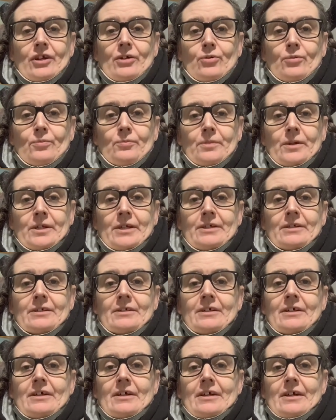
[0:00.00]
helped
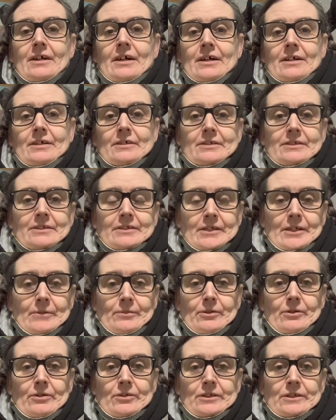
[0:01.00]
me, and it
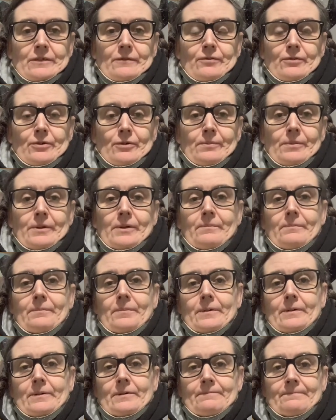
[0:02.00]
stabilized it for a bit.